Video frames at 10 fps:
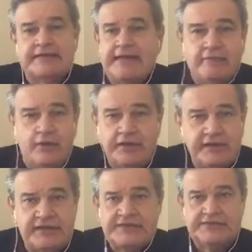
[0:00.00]
to have all
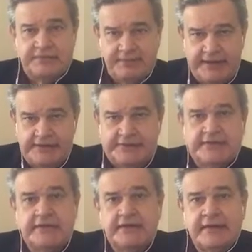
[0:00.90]
of these debates
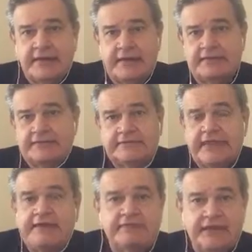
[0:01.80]

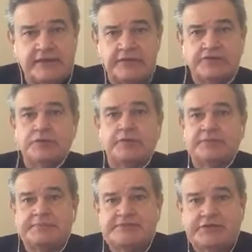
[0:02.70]
that have nothing to do with
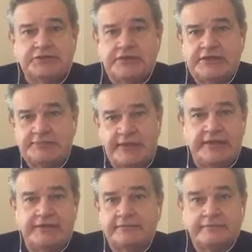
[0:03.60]
the position he's
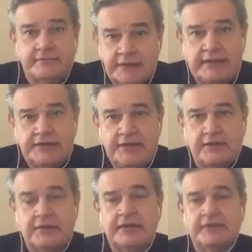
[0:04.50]
being,
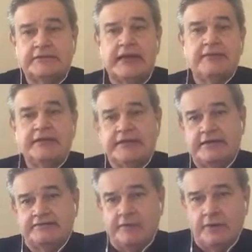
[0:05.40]

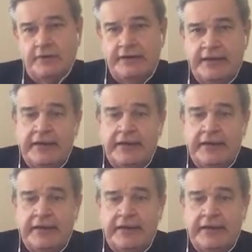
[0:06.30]
nominated for.